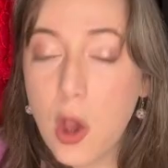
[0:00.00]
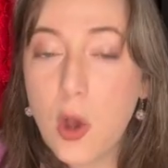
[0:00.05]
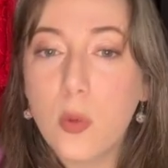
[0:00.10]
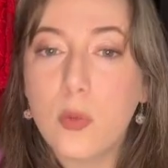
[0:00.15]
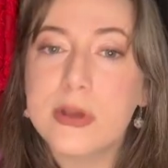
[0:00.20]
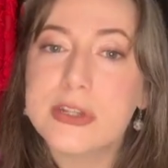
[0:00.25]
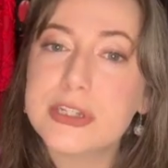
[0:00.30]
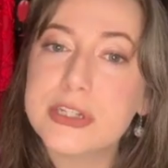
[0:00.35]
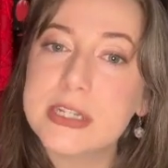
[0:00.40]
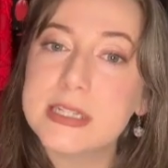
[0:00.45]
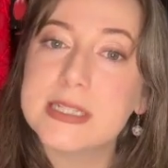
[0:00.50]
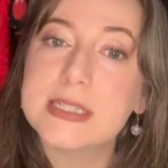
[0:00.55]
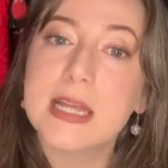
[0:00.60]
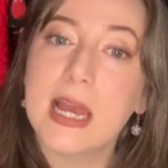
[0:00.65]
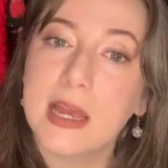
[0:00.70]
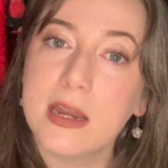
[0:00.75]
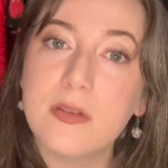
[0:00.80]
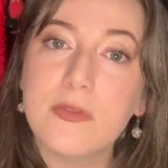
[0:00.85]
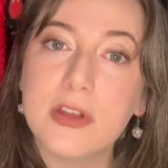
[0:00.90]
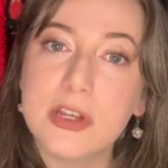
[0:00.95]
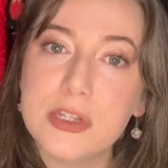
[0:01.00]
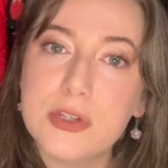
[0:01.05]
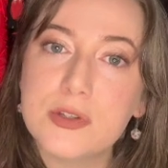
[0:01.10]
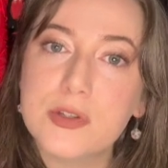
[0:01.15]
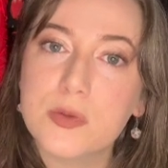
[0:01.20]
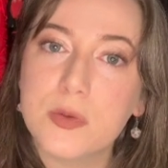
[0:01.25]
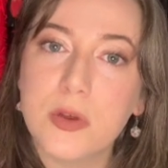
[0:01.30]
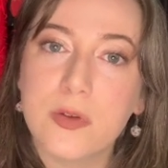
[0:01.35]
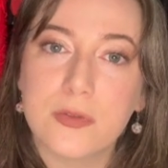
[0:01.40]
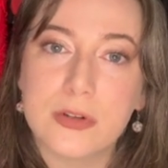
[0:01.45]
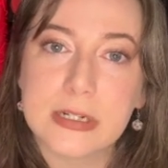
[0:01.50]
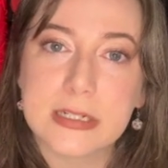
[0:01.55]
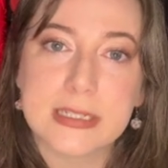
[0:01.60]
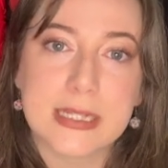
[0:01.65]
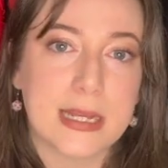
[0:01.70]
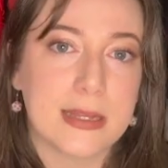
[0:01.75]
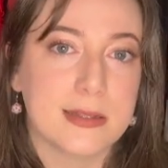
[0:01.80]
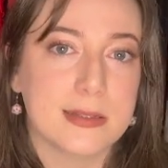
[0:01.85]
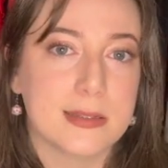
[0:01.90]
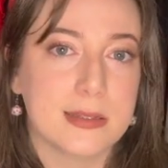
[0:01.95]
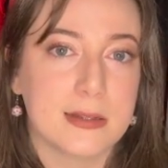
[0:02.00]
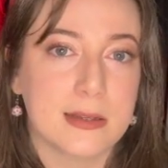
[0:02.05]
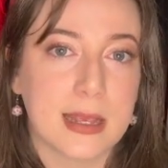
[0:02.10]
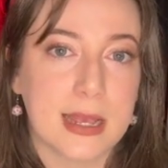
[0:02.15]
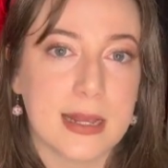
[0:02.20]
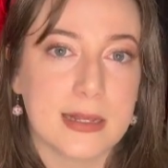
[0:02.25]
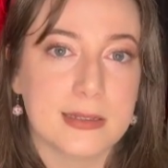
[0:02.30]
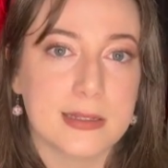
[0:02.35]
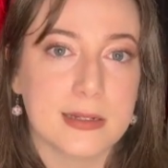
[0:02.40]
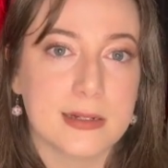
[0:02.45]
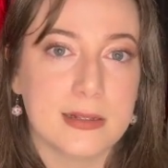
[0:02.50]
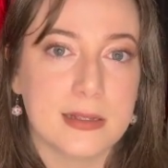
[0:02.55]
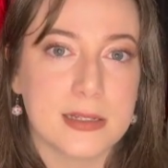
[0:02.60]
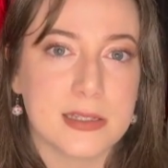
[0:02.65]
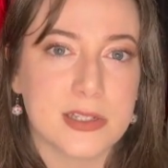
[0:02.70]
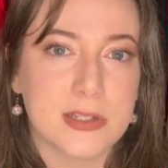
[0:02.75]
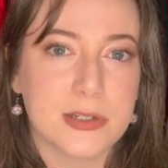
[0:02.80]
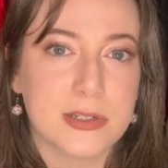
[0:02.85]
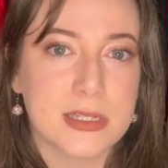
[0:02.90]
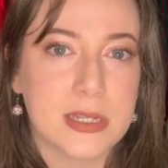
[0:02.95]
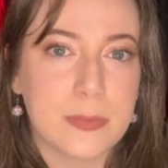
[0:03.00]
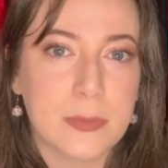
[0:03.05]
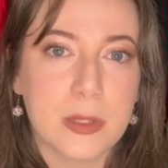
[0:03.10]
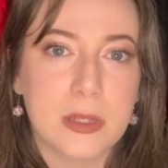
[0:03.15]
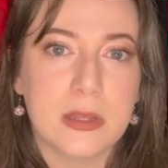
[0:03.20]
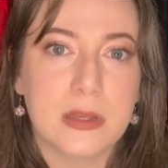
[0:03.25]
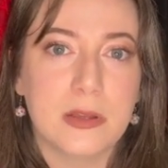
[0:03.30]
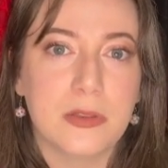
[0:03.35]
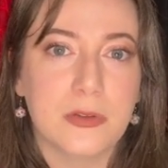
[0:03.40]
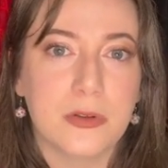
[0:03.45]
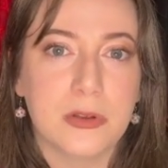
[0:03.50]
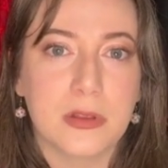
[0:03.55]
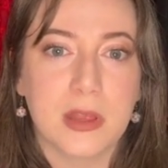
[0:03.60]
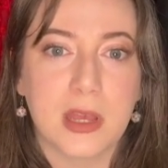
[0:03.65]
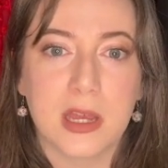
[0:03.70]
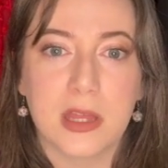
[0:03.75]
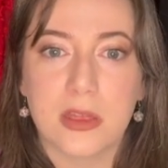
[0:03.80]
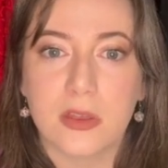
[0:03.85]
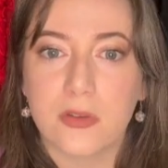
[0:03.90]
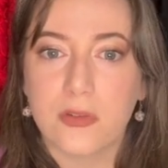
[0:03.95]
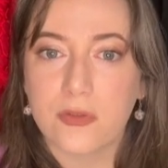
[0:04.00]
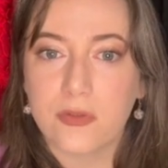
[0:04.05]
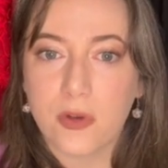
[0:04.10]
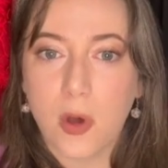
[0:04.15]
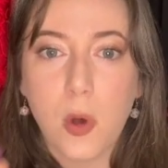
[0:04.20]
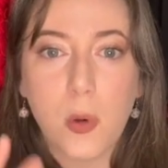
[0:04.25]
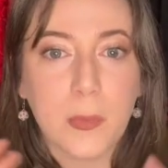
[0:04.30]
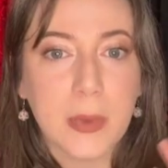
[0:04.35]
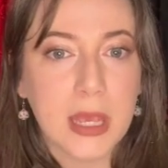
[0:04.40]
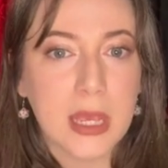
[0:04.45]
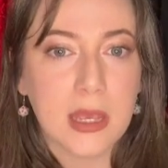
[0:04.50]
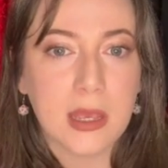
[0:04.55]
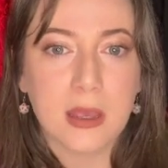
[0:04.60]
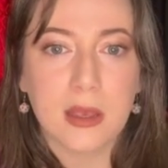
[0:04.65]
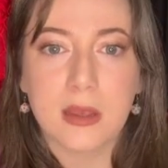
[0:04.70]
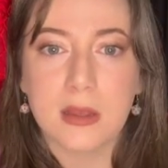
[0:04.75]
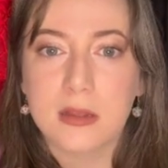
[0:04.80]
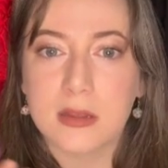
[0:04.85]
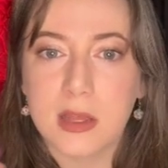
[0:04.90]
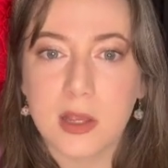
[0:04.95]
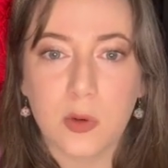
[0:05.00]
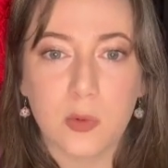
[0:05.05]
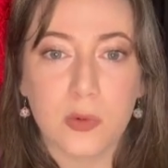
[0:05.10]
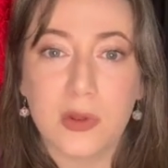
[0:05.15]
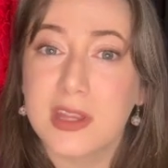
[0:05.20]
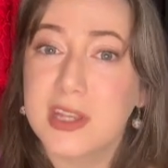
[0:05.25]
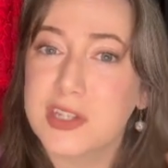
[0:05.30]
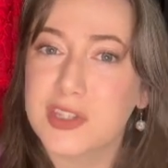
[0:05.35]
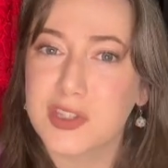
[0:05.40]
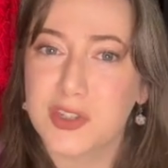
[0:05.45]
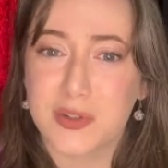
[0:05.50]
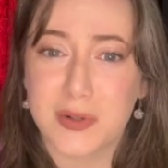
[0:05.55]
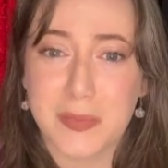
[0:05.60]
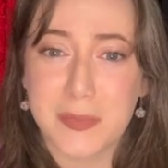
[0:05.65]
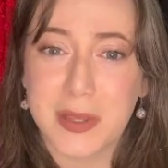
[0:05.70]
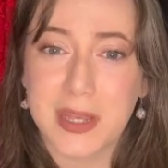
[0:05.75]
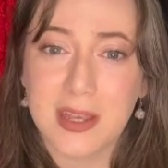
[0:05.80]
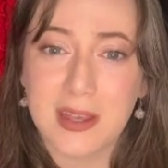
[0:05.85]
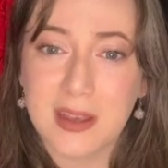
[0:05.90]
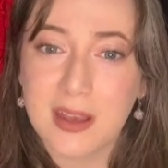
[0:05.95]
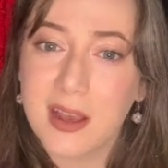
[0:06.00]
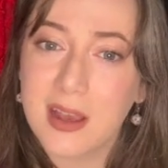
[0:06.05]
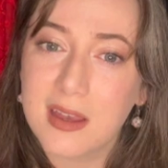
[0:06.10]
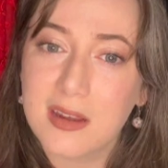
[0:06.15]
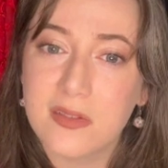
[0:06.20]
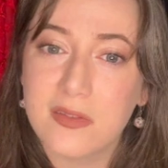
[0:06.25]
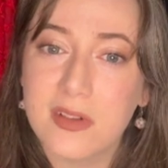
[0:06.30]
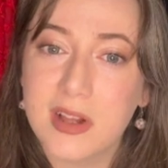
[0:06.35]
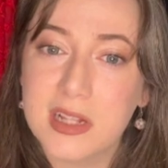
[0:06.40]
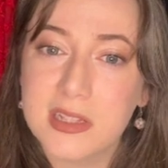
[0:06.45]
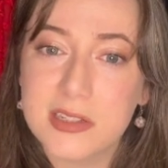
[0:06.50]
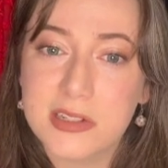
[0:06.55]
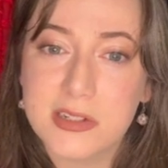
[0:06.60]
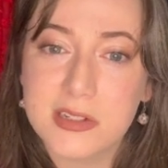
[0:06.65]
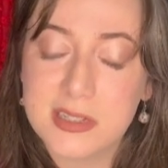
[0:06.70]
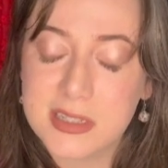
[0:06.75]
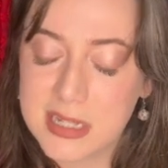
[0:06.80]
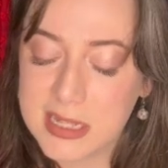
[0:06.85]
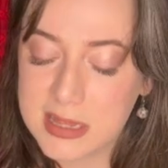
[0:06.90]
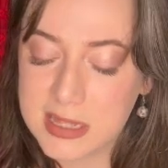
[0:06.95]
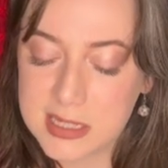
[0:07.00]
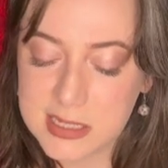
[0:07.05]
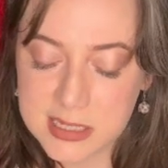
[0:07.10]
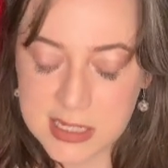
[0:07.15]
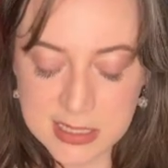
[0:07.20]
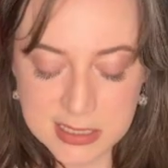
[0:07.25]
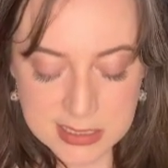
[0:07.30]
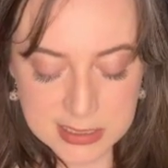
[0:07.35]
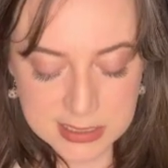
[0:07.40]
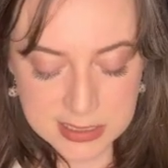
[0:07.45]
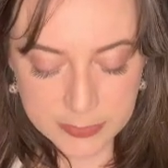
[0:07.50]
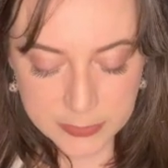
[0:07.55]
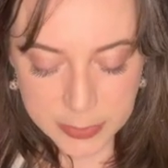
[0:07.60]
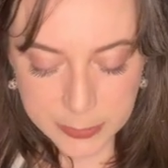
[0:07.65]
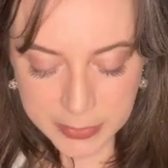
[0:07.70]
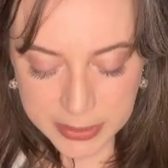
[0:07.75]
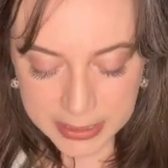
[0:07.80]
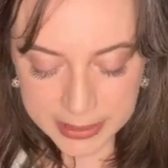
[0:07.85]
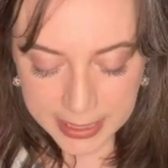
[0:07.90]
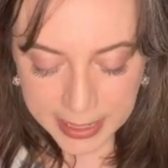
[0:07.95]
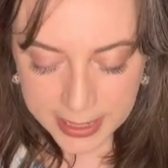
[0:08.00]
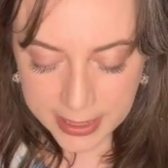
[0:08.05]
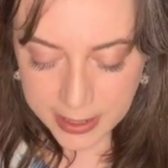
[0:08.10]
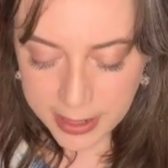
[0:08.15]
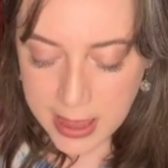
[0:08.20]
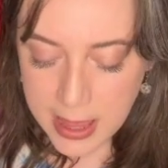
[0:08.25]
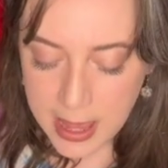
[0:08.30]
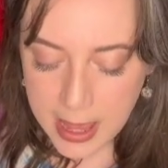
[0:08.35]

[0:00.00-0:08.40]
which is kind of unusual for a salicylic acid cleanser. Typically, they're like the foaming, like really stripping kind of cleansers, and this doesn't seem to be that.